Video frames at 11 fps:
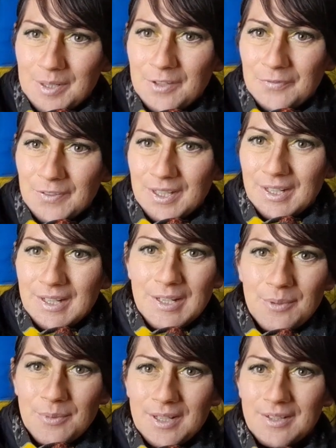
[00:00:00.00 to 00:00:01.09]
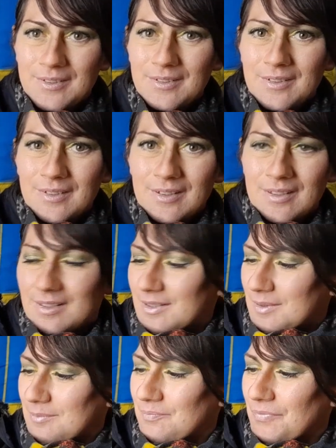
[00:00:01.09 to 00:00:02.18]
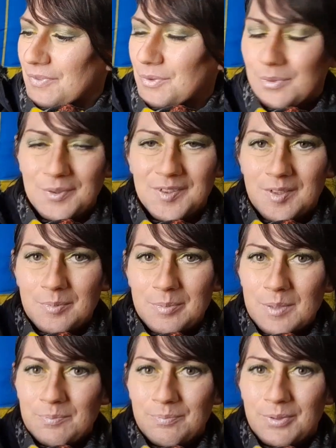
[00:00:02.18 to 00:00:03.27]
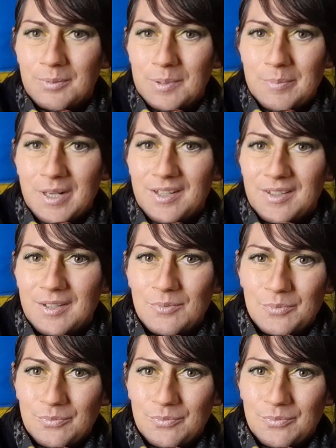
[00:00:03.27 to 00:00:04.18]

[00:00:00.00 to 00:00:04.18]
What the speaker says: If anyone thought it was going to be problematic, it